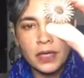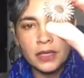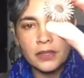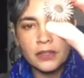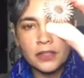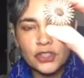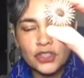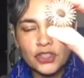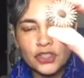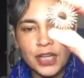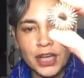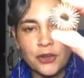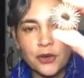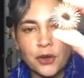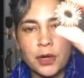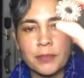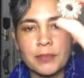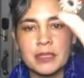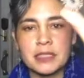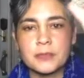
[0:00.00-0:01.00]
It looks
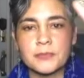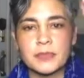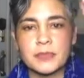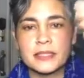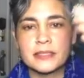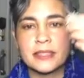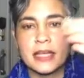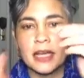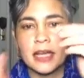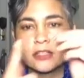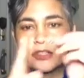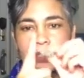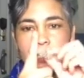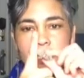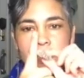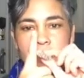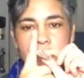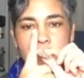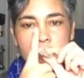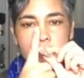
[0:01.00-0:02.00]
ginormous, but it's
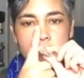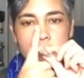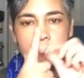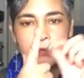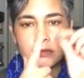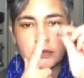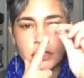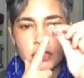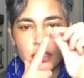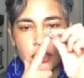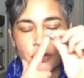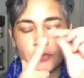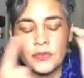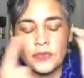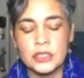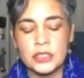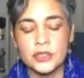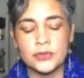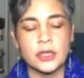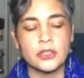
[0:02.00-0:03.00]
actually,
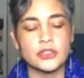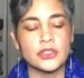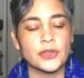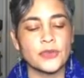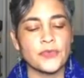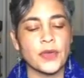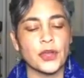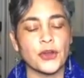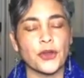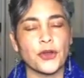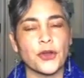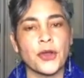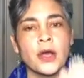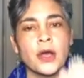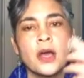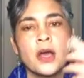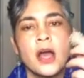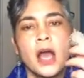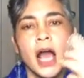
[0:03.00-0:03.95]
fits around your finger.